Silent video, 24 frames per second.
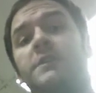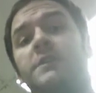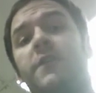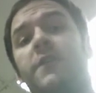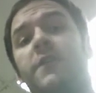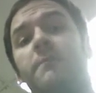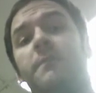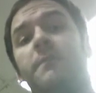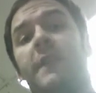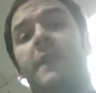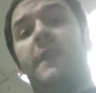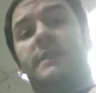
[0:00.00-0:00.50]

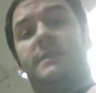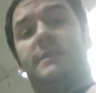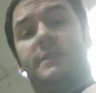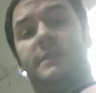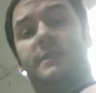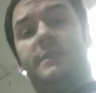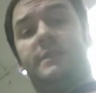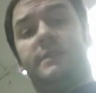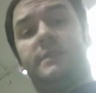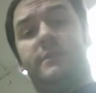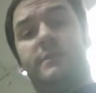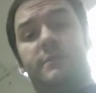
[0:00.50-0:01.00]
from
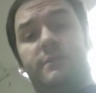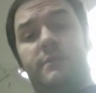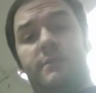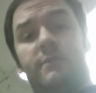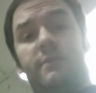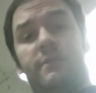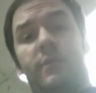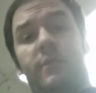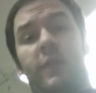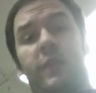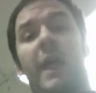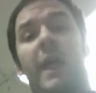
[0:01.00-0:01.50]
this
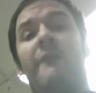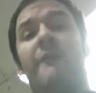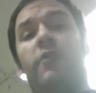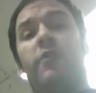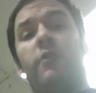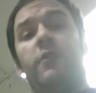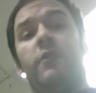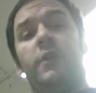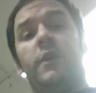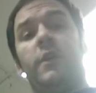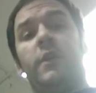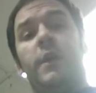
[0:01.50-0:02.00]

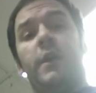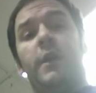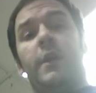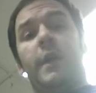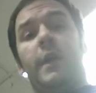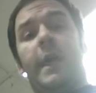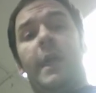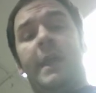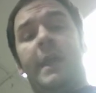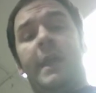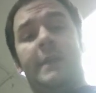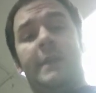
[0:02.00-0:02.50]
level.
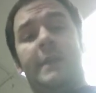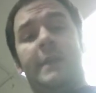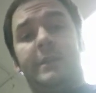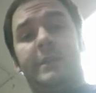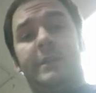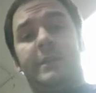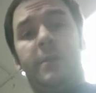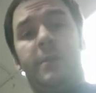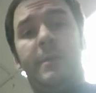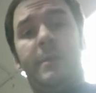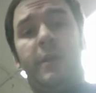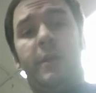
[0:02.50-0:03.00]
It's a
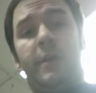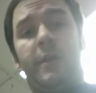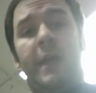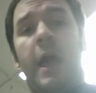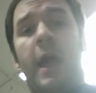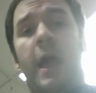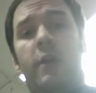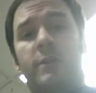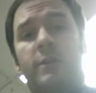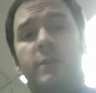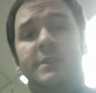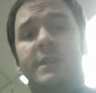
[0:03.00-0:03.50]
little bit on the
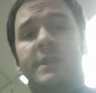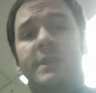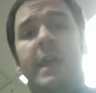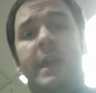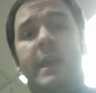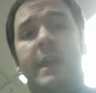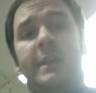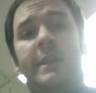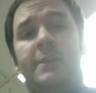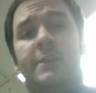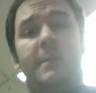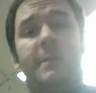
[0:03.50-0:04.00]
awkward
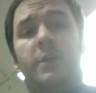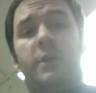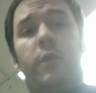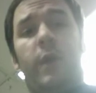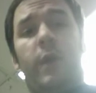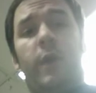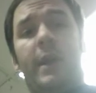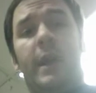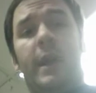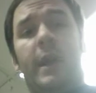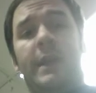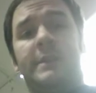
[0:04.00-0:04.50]
side, to be
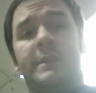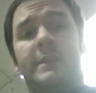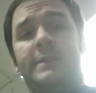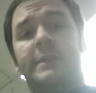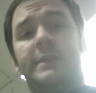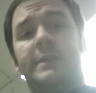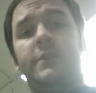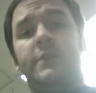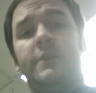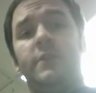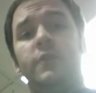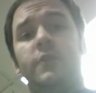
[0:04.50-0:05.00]
quite honest.
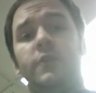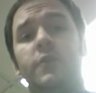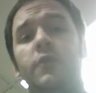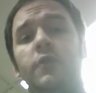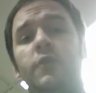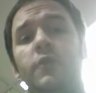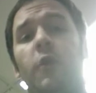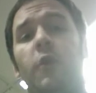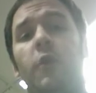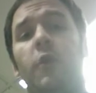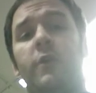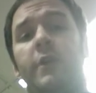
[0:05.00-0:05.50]
You
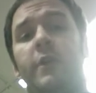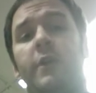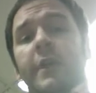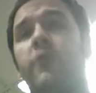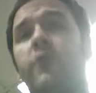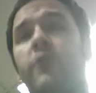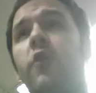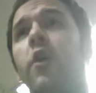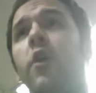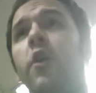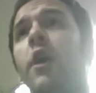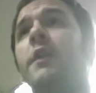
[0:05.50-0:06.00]
don't
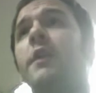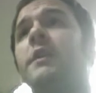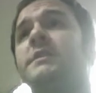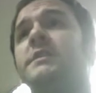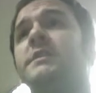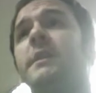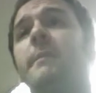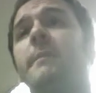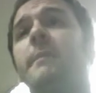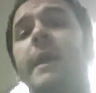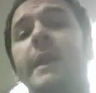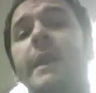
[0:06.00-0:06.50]
crawl under
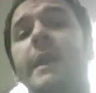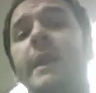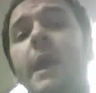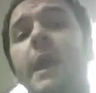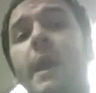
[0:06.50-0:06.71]
somebody,